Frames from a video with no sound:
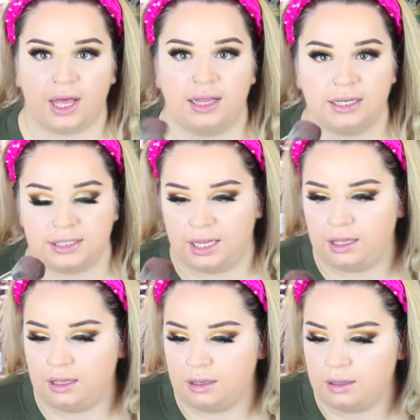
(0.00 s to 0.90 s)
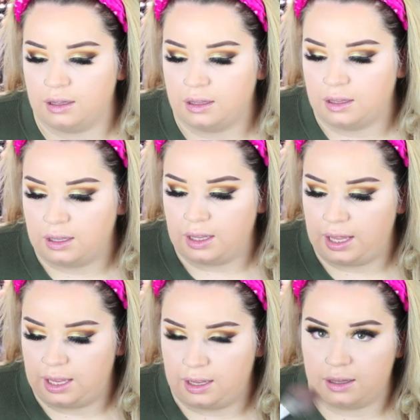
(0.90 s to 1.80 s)
I like taking
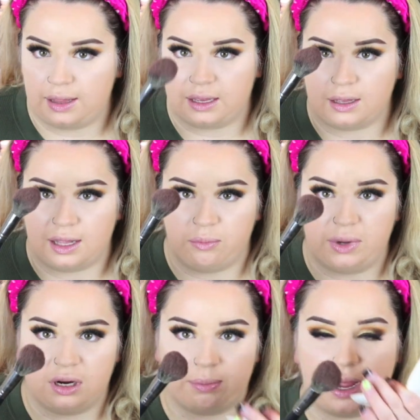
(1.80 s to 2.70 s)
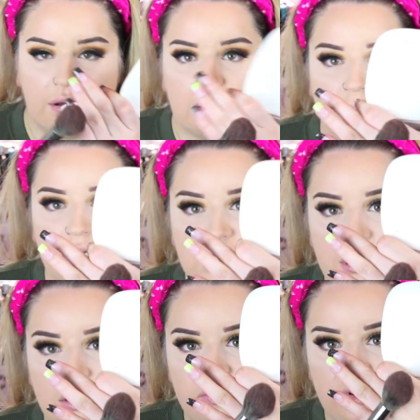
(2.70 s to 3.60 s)
a like kind of bigger powder brush. I
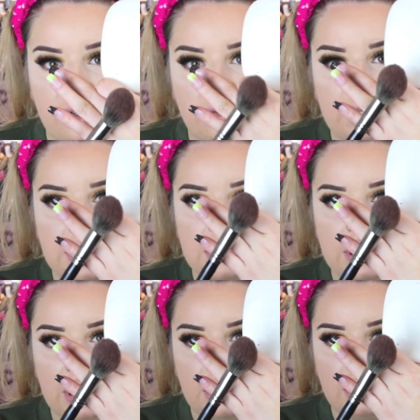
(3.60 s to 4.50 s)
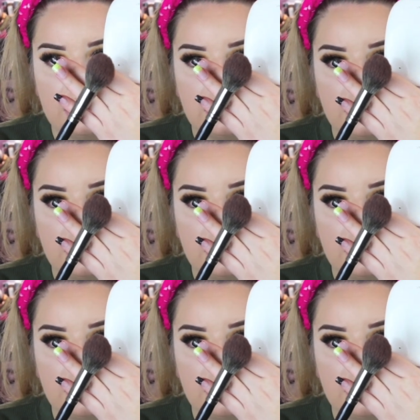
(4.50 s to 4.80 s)
don't know if you can really see,